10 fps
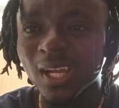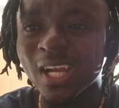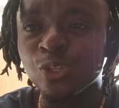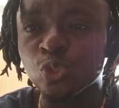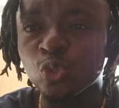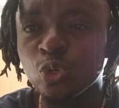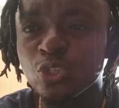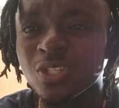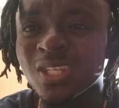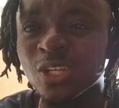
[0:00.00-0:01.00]
I
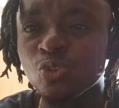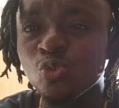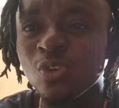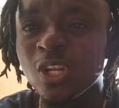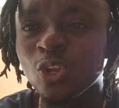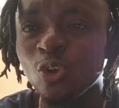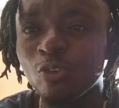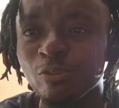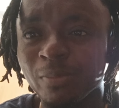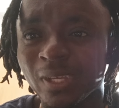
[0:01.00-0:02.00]
thought they truly
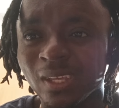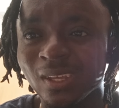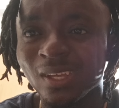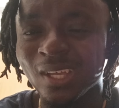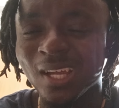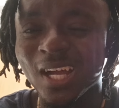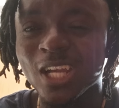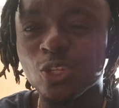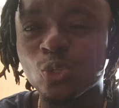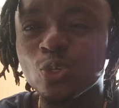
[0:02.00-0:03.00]
love me.
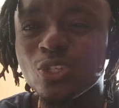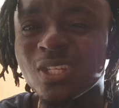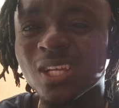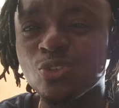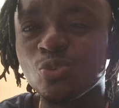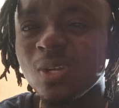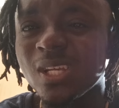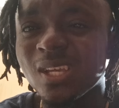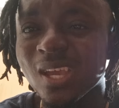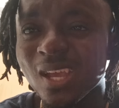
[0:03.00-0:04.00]
I thought they
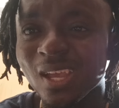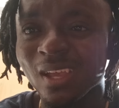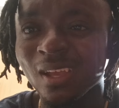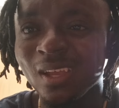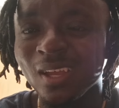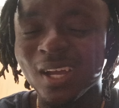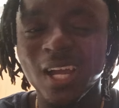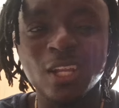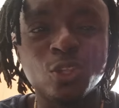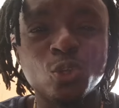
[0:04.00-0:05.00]
truly care.
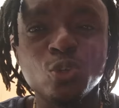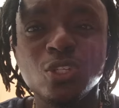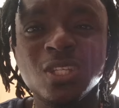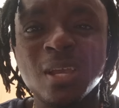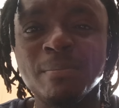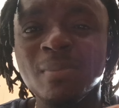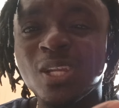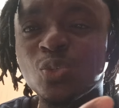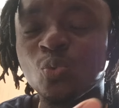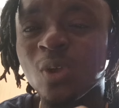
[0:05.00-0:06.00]
I thought they
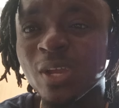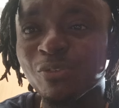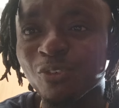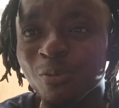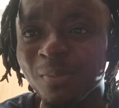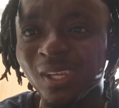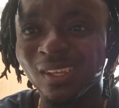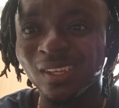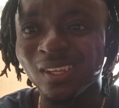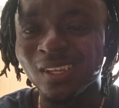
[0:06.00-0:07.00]
meant well for
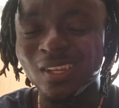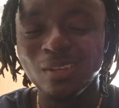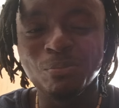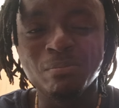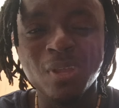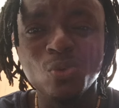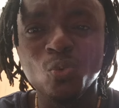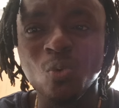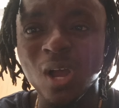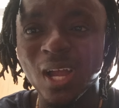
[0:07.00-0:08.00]
me.
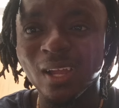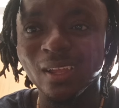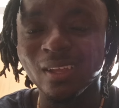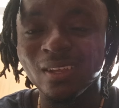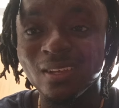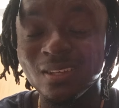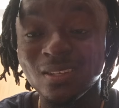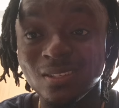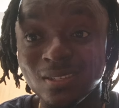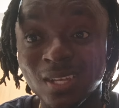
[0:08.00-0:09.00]
Meanwhile,
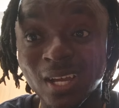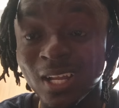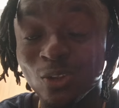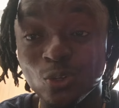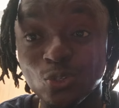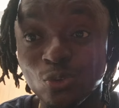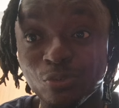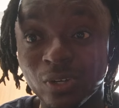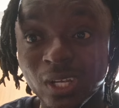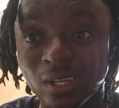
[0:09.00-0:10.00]
they are not your
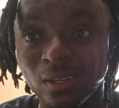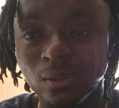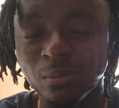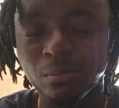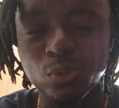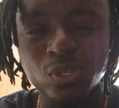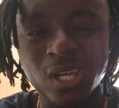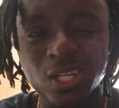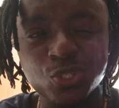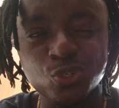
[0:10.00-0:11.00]
friend, but
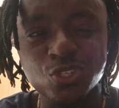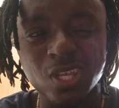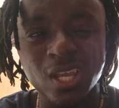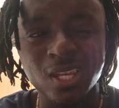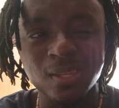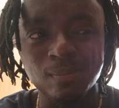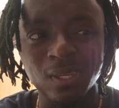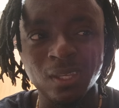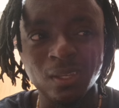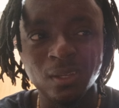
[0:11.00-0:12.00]
they are just
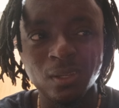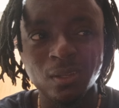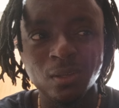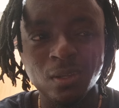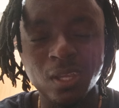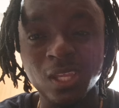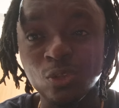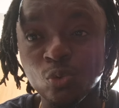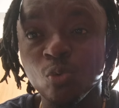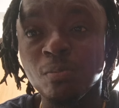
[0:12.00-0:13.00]
enemy
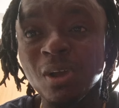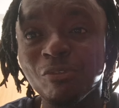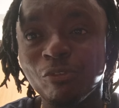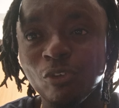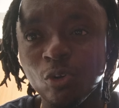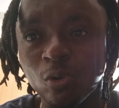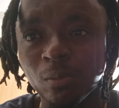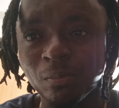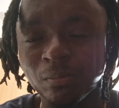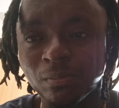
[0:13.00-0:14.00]
in human
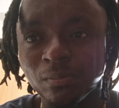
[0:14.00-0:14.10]
form.